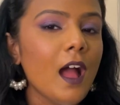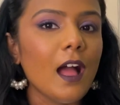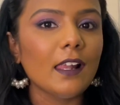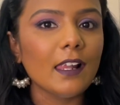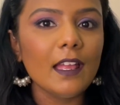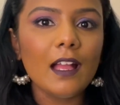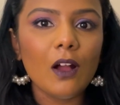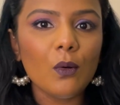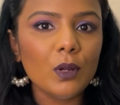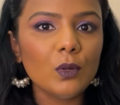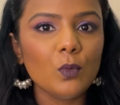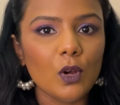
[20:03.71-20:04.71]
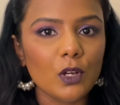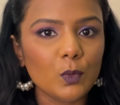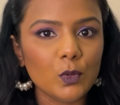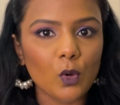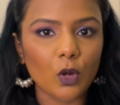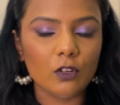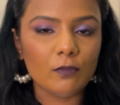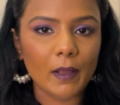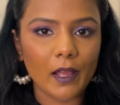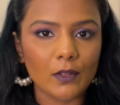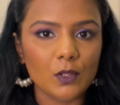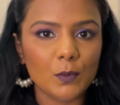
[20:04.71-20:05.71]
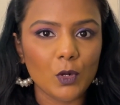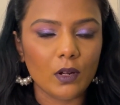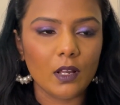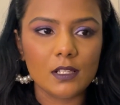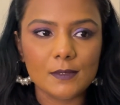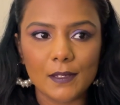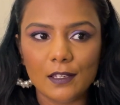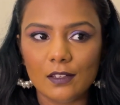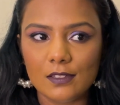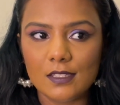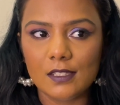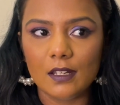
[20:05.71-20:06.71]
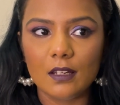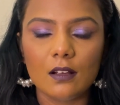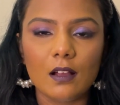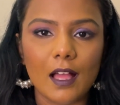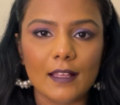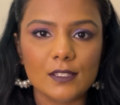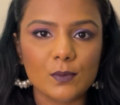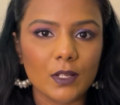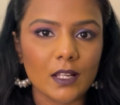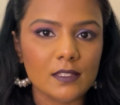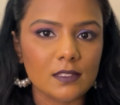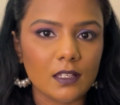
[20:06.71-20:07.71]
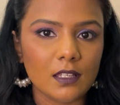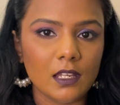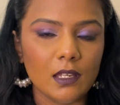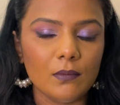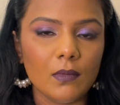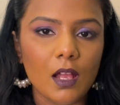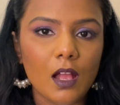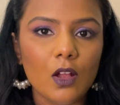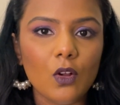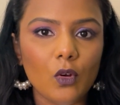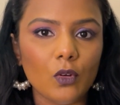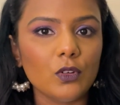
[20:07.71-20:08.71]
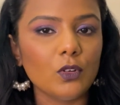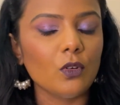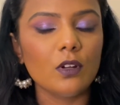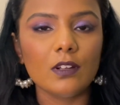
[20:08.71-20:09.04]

I like how it worked with all of my other products, my concealer as well as the cream contour.